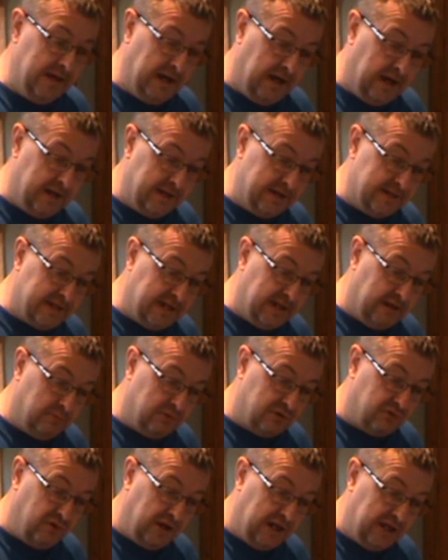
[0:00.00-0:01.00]
and it
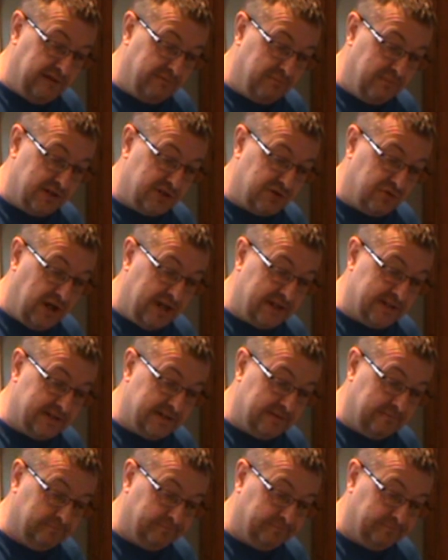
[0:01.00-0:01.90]
helps relieve my stress.